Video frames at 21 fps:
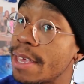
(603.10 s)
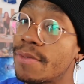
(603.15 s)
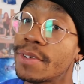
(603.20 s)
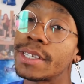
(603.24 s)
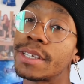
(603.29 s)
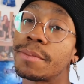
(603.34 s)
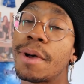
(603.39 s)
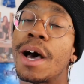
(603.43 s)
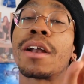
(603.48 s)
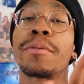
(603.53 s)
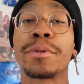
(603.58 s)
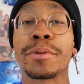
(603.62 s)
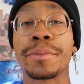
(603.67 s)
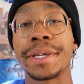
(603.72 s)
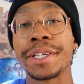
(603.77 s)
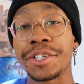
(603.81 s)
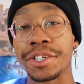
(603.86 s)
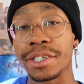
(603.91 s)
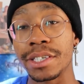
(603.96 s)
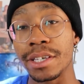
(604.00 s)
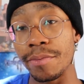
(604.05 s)
even some honorable
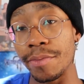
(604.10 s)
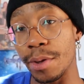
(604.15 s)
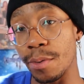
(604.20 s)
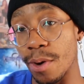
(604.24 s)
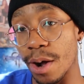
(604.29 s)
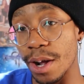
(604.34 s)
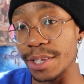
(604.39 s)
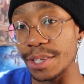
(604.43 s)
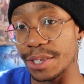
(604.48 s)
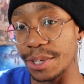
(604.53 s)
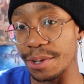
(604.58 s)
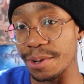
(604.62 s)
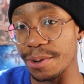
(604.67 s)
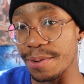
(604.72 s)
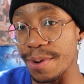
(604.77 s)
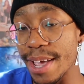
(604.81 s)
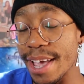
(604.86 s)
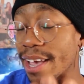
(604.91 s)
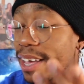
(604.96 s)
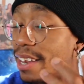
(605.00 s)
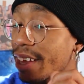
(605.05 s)
mentions if you want
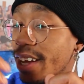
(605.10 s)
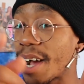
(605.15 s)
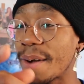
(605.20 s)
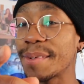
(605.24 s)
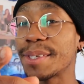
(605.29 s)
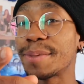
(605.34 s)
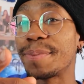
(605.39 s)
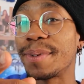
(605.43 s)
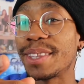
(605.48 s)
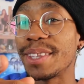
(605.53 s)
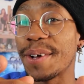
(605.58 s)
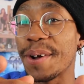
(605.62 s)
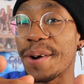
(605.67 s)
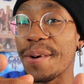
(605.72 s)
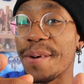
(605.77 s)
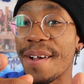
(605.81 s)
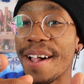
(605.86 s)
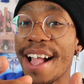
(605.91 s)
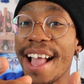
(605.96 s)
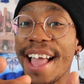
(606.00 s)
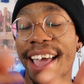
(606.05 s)
to in the comments
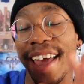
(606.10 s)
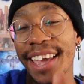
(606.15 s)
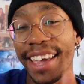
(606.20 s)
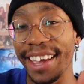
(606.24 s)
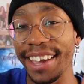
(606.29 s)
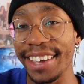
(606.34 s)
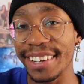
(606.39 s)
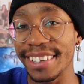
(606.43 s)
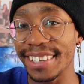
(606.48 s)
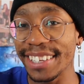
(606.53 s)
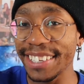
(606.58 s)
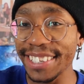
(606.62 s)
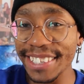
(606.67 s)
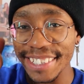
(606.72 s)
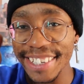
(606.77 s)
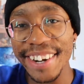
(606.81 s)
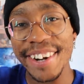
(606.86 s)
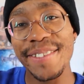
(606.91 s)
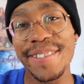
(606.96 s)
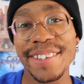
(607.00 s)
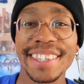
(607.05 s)
below and let's
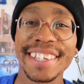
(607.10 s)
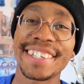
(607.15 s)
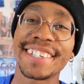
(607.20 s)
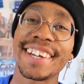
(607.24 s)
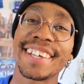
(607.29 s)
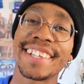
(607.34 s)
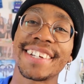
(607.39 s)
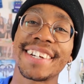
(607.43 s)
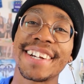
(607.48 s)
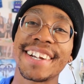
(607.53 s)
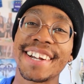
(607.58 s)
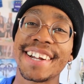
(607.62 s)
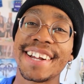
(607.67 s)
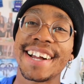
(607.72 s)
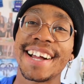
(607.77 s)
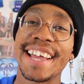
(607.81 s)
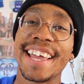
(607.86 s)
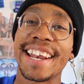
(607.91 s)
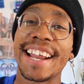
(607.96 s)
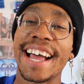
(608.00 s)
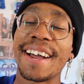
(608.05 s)
share it with each other
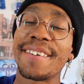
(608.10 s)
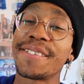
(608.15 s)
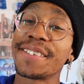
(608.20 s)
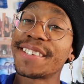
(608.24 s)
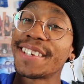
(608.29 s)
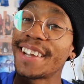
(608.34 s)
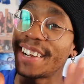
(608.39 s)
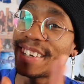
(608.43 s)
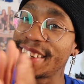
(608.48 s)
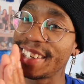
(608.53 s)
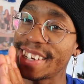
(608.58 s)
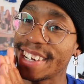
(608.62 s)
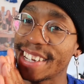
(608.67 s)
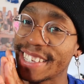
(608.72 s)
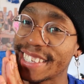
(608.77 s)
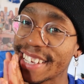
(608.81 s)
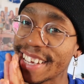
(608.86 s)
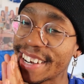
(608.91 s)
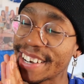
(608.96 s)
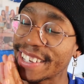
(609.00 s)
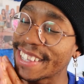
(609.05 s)
and I will talk to you
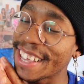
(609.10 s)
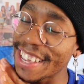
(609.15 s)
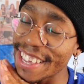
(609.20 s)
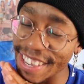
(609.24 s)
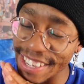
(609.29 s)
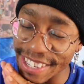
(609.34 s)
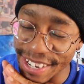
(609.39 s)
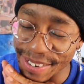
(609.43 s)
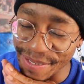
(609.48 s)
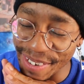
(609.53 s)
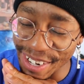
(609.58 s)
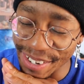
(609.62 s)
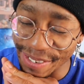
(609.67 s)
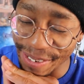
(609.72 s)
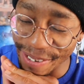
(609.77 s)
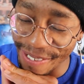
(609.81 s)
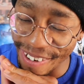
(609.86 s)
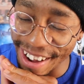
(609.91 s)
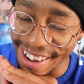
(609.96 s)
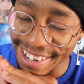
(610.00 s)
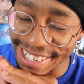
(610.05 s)
guys later. Thank you so much
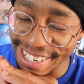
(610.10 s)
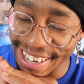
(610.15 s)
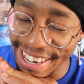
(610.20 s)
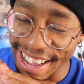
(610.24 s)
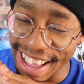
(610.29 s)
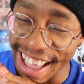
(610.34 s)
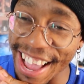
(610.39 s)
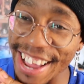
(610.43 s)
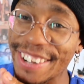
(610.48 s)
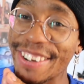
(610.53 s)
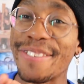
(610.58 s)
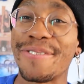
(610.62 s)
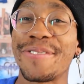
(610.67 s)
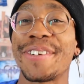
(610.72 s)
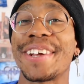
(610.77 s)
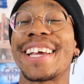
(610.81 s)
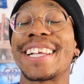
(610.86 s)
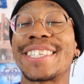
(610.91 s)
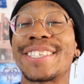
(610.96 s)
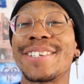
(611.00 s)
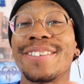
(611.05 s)
for watching. Don't
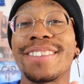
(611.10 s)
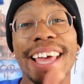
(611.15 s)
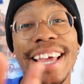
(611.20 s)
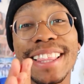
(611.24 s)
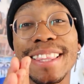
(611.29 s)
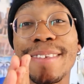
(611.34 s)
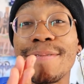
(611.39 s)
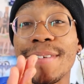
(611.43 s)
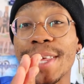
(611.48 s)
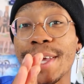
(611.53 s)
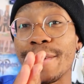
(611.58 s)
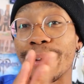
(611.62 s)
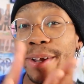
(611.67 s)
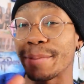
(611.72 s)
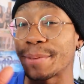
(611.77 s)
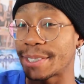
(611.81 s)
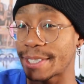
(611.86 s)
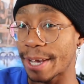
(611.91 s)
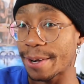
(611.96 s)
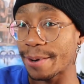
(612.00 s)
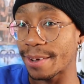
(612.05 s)
forget to like the video, it
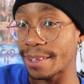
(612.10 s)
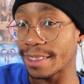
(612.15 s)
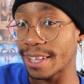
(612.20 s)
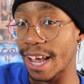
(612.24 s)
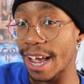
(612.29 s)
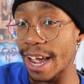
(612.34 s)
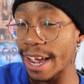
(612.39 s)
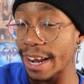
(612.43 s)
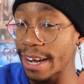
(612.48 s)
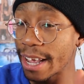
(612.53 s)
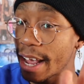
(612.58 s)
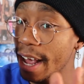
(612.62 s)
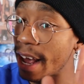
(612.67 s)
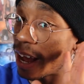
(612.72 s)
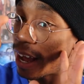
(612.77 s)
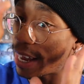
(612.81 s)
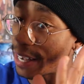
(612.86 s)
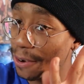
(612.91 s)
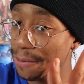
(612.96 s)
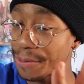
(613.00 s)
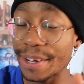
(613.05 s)
helps the channel a lot
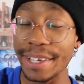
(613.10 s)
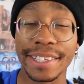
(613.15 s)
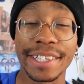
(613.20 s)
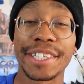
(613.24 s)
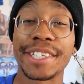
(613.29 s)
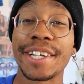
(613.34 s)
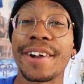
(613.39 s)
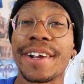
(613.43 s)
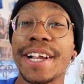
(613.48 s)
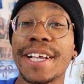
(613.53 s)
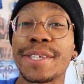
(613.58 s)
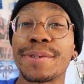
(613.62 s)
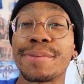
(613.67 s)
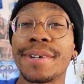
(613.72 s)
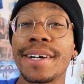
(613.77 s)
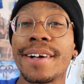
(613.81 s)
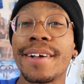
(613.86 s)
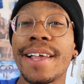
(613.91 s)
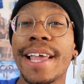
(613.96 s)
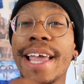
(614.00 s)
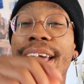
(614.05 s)
and don't forget to share it as
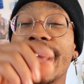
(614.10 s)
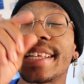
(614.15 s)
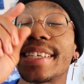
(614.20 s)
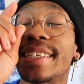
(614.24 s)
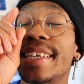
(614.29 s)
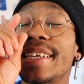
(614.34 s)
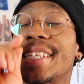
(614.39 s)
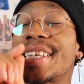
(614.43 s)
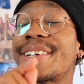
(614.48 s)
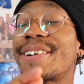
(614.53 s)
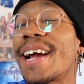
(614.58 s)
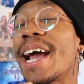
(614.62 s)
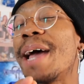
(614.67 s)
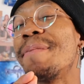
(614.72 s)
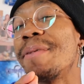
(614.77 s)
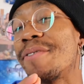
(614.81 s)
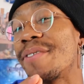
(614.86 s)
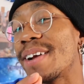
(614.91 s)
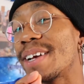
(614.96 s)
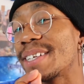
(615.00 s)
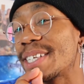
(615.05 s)
well and subscribe
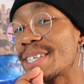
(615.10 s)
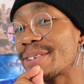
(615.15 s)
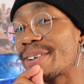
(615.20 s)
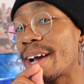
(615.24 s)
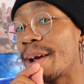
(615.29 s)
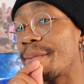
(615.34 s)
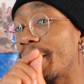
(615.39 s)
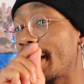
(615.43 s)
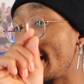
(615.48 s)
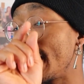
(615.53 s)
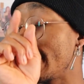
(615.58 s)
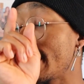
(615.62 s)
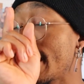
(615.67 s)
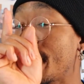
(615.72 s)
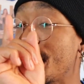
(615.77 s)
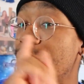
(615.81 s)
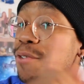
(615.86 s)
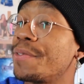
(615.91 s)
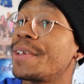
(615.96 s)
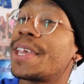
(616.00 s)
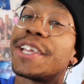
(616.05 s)
if you're not subscribed and hit that
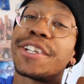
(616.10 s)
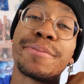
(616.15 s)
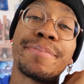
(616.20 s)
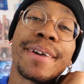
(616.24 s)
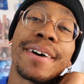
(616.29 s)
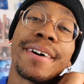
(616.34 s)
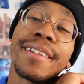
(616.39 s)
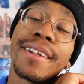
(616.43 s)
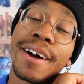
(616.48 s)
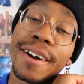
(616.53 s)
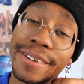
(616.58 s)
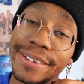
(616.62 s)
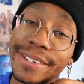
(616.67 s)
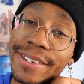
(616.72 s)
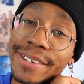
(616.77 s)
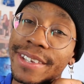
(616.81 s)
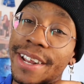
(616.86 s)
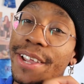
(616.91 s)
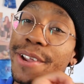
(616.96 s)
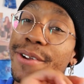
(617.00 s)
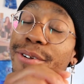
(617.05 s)
notification bell also
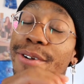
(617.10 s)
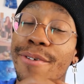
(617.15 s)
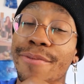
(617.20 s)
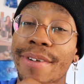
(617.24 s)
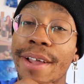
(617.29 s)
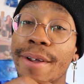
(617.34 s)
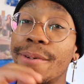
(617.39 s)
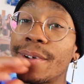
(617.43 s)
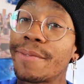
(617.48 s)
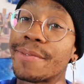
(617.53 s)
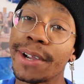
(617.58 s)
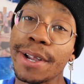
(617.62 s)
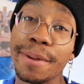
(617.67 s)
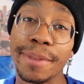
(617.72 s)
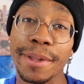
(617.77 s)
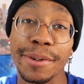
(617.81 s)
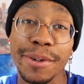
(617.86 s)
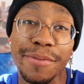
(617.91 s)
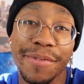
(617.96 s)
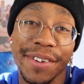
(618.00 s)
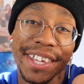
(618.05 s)
so that you're notified whenever I
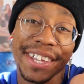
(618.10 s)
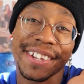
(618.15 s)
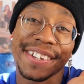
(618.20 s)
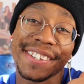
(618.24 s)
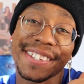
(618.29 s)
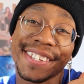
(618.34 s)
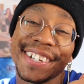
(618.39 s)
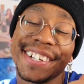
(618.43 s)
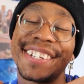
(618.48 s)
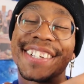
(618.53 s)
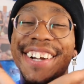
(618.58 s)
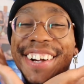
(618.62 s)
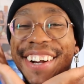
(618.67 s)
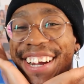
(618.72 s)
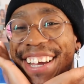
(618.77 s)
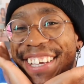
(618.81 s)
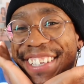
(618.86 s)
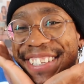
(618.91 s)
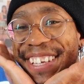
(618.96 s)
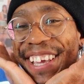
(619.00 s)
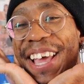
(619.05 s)
upload new videos.
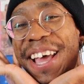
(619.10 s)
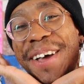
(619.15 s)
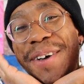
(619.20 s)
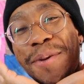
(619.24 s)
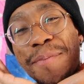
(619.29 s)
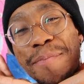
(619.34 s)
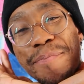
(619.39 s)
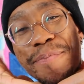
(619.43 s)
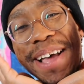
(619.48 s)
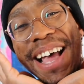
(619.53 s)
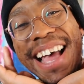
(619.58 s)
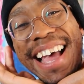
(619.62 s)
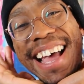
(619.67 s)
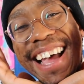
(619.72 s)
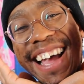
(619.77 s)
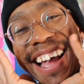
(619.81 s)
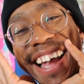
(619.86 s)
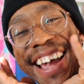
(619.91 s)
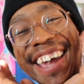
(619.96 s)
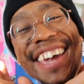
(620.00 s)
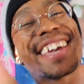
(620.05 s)
Alright,
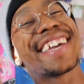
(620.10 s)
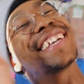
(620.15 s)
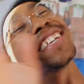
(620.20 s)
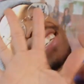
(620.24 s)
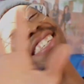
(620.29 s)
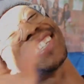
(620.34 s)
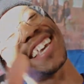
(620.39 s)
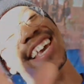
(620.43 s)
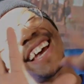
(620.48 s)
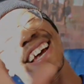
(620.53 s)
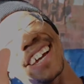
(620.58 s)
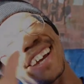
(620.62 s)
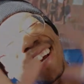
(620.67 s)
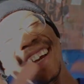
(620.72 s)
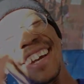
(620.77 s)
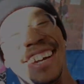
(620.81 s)
bye! See ya!